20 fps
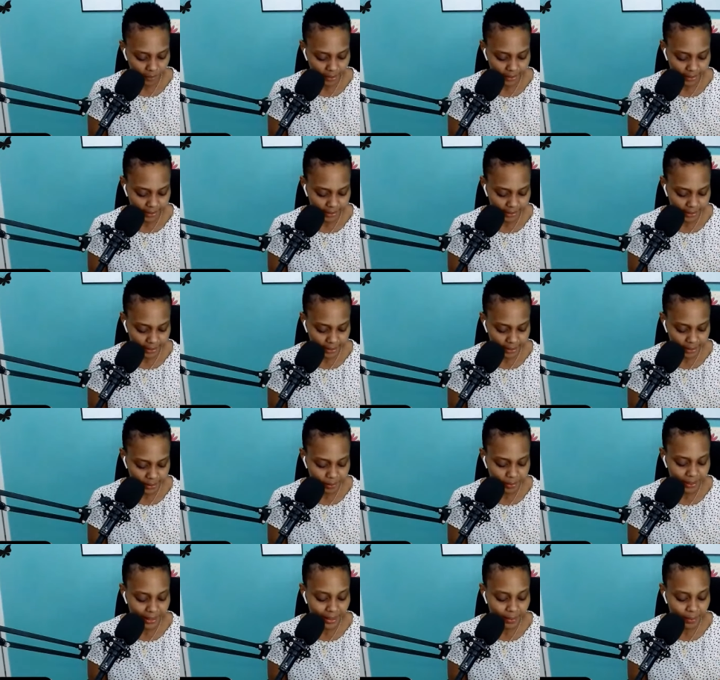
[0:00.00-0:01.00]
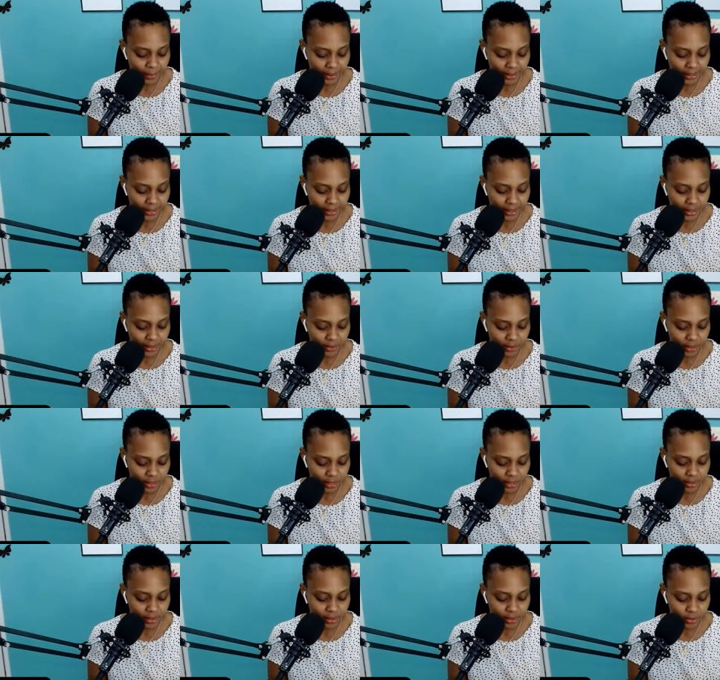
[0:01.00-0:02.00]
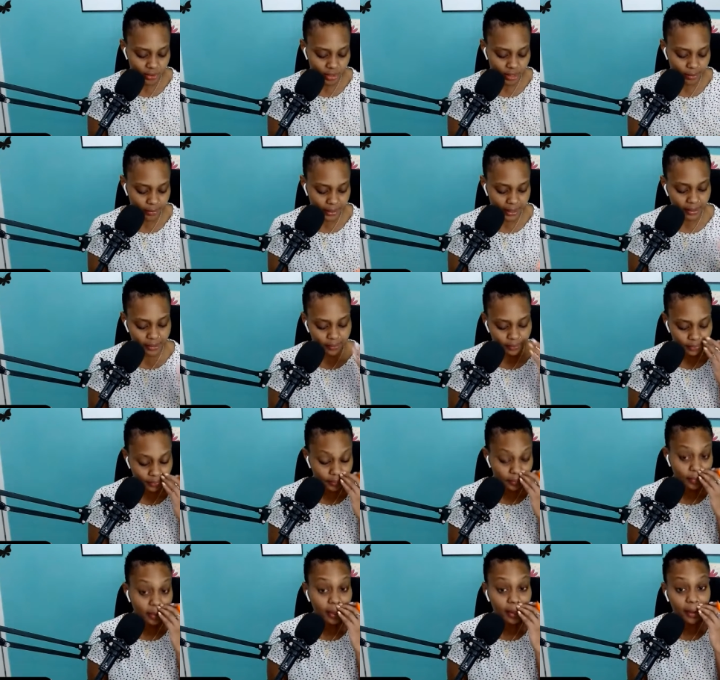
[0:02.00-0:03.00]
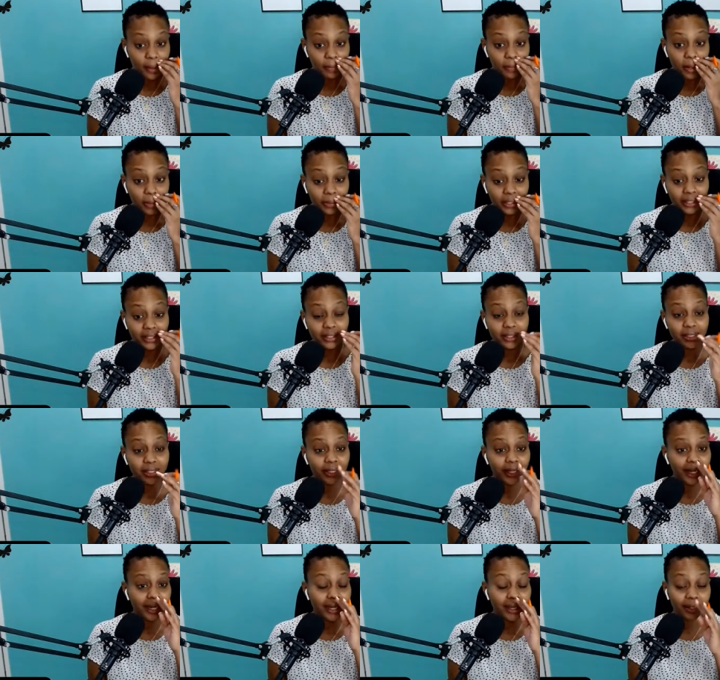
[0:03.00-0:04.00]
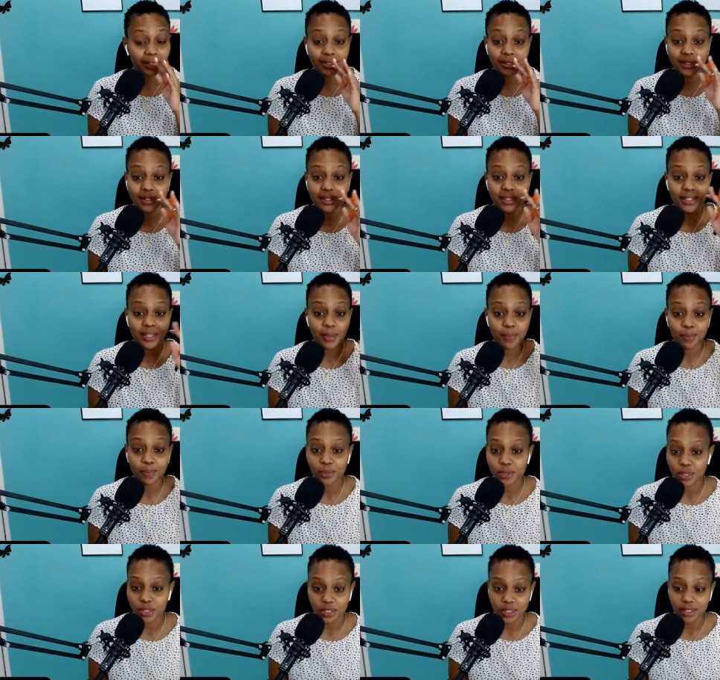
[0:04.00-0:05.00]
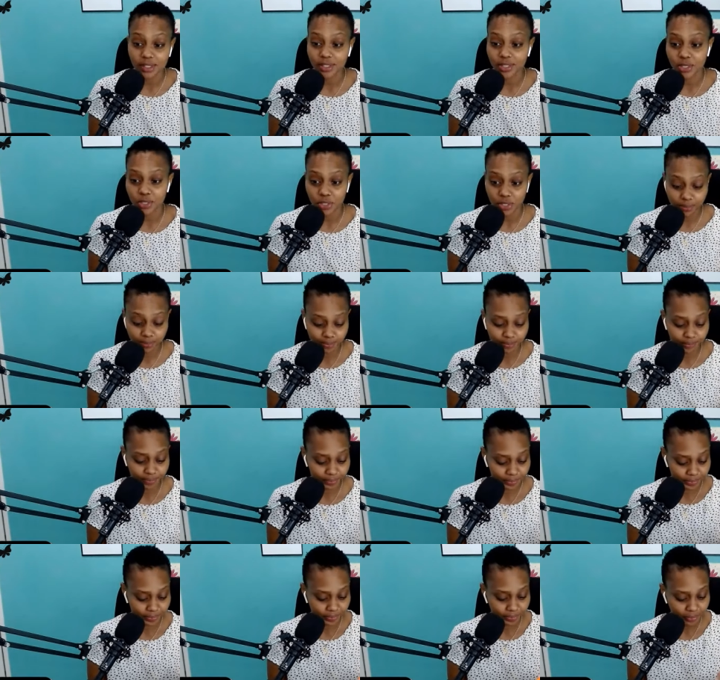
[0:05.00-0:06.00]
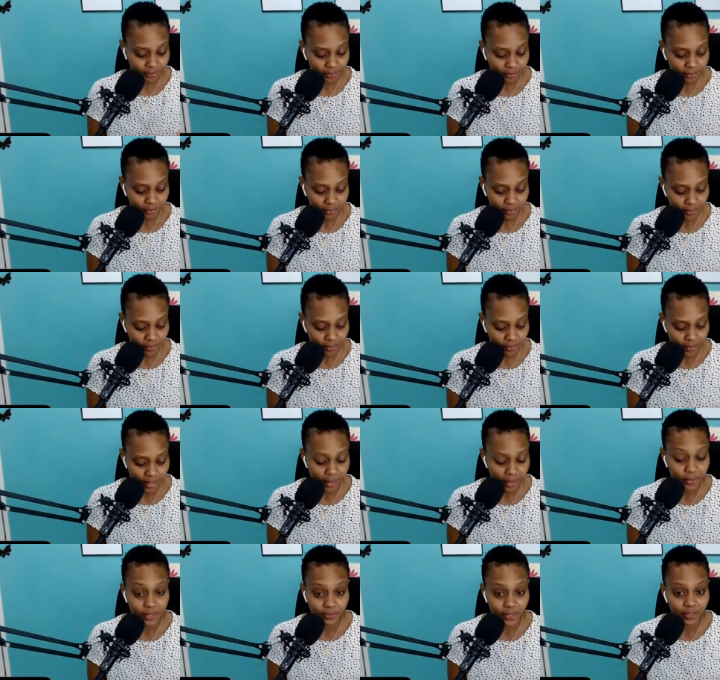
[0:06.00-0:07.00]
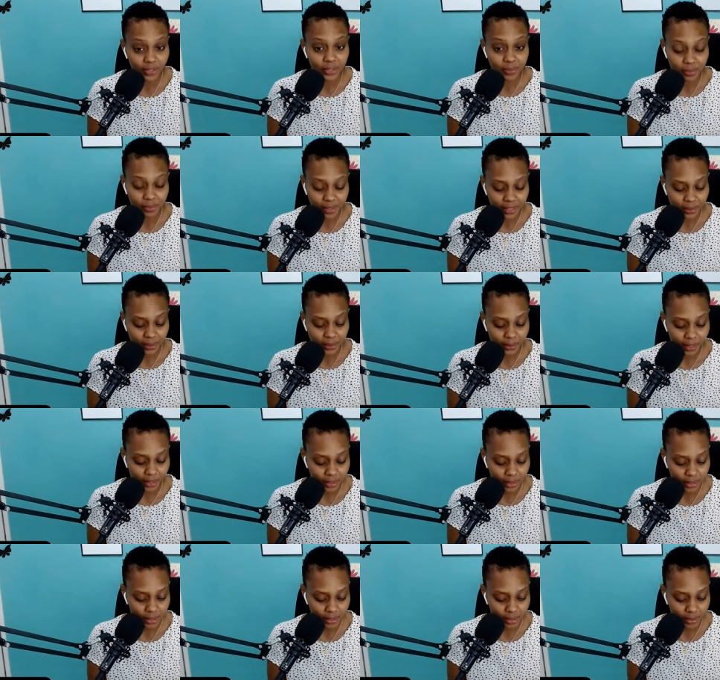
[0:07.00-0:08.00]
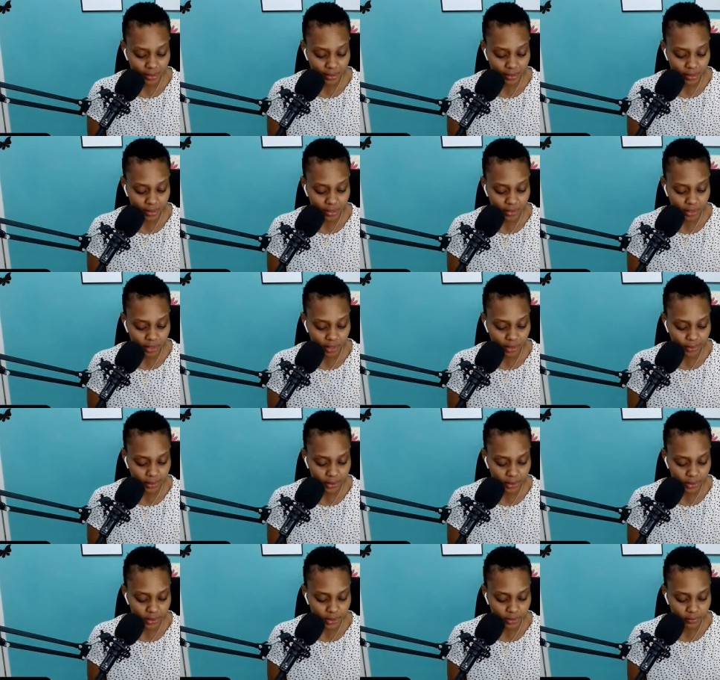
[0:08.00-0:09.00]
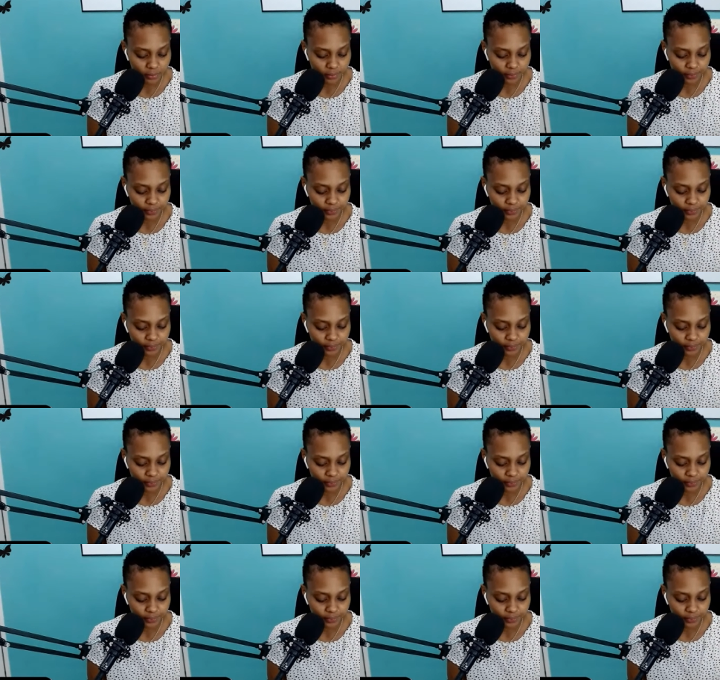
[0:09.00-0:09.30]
It is. But I must tell you, it tastes so yummy. Mommy did an exceptional job. I was very impressed by this sorrel and puncheon.